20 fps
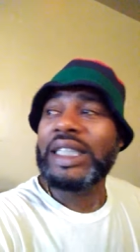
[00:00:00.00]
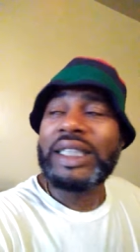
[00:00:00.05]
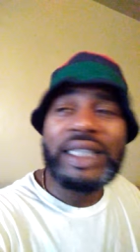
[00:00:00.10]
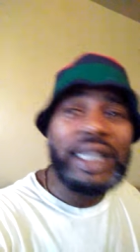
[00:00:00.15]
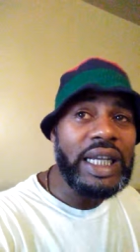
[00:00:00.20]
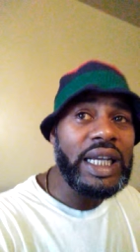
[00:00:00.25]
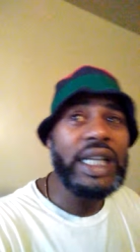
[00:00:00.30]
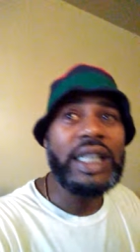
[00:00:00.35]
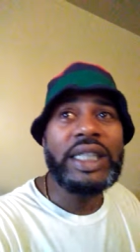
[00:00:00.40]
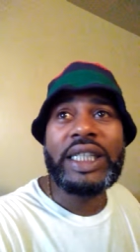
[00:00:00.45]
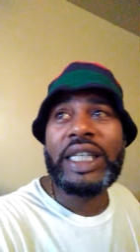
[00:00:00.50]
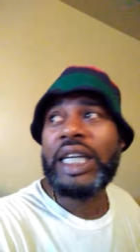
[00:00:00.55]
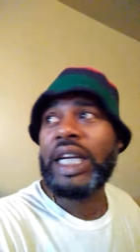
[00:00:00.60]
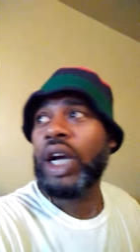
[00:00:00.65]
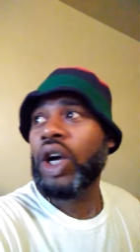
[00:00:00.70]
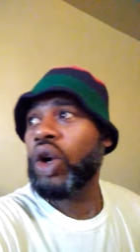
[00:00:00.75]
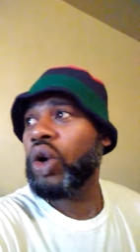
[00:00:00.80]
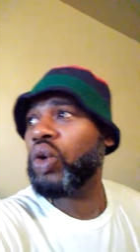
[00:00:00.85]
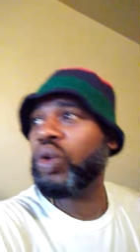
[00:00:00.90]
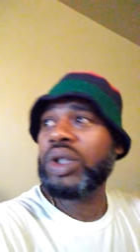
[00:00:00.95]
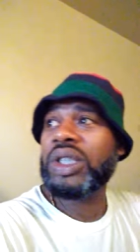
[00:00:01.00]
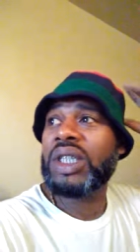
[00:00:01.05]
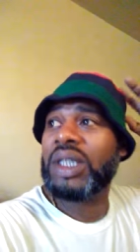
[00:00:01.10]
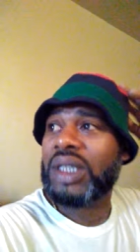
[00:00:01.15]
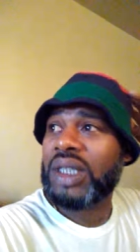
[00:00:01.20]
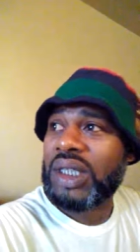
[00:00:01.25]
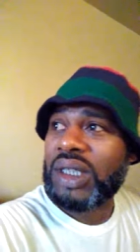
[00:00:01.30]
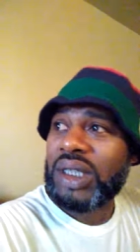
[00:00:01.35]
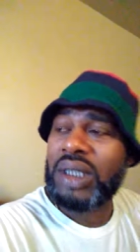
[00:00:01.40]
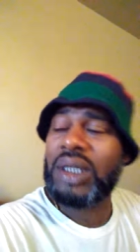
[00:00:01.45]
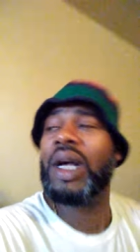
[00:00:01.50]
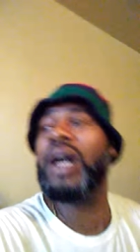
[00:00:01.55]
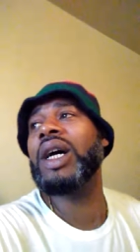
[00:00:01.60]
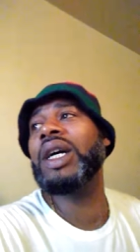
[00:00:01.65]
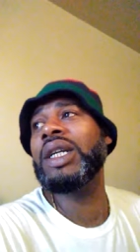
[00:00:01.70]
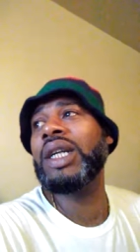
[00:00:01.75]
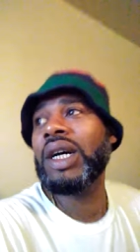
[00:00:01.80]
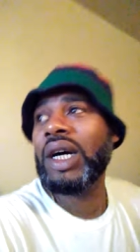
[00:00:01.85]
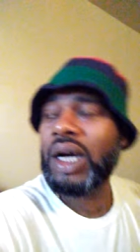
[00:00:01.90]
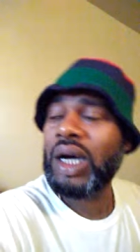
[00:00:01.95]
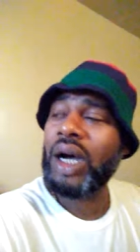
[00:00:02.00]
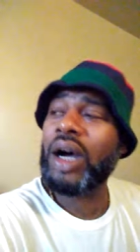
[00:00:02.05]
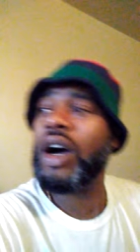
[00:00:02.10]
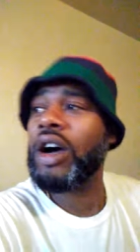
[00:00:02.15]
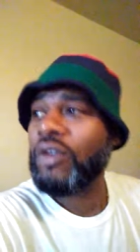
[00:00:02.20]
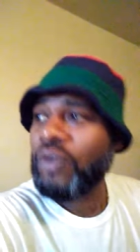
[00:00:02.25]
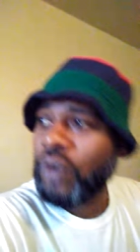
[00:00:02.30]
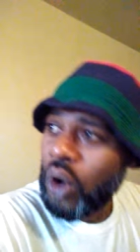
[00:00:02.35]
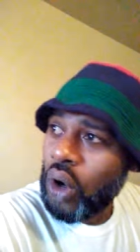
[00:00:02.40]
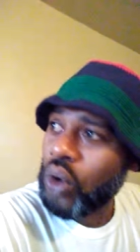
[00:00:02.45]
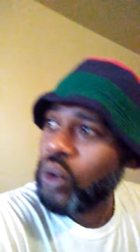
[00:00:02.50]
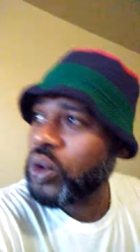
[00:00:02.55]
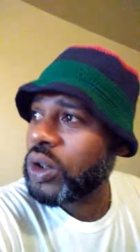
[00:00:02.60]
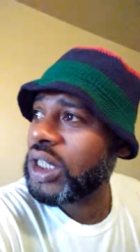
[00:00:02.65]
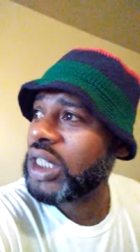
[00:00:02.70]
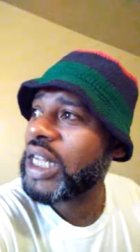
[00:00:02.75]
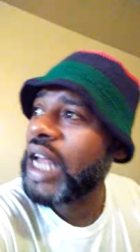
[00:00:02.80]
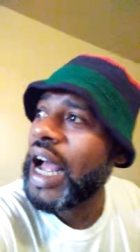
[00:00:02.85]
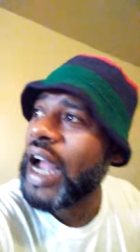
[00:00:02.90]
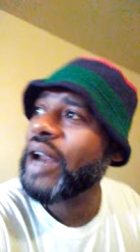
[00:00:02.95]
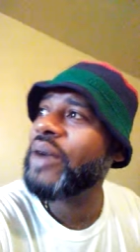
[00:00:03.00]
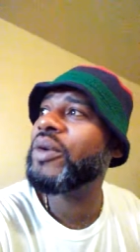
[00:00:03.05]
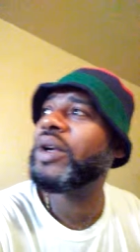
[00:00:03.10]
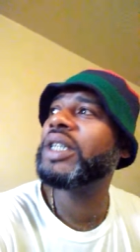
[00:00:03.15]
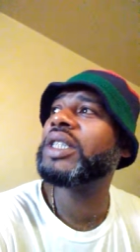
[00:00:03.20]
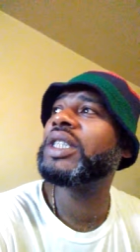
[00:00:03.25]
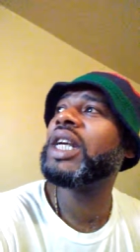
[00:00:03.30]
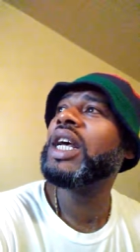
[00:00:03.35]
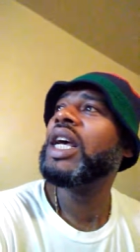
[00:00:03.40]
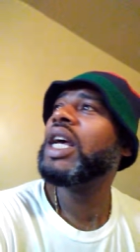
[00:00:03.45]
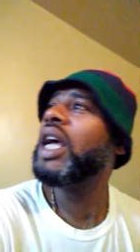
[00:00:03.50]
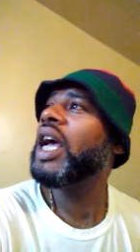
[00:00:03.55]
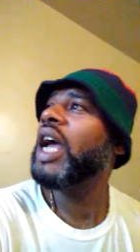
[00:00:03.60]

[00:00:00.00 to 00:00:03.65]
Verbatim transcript: deity who is the son of Osiris.